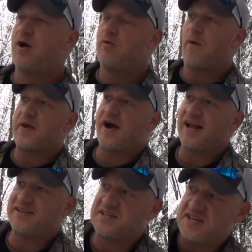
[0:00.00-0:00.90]
When we
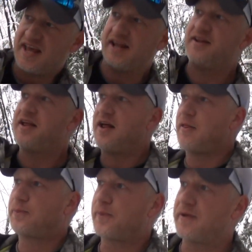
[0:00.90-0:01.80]
got this in,
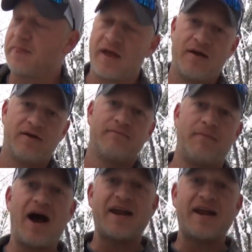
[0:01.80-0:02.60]
my